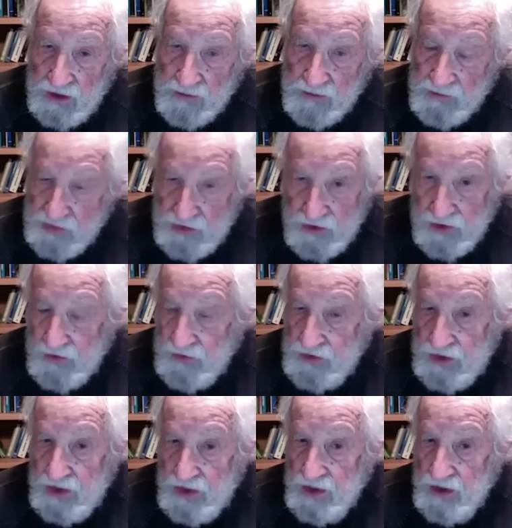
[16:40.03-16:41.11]
I'm sure you've
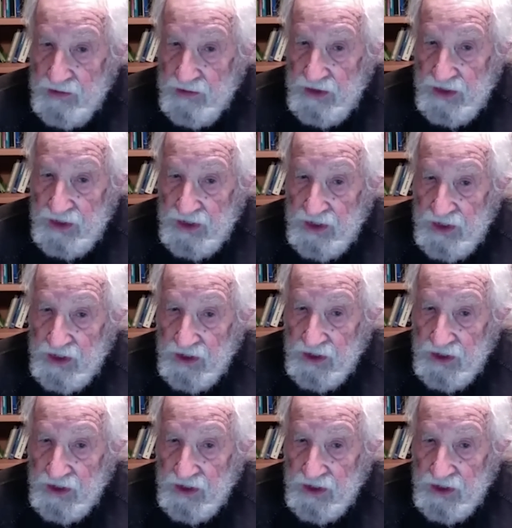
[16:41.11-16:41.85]
seen them.